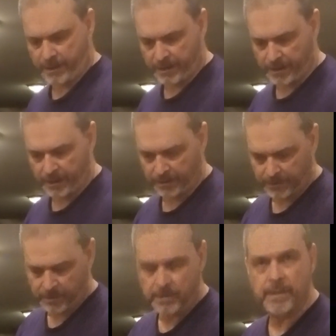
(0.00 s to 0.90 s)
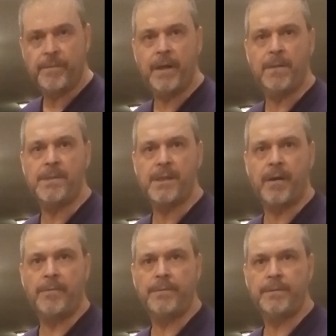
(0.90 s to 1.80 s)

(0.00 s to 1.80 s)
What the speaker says: can defend himself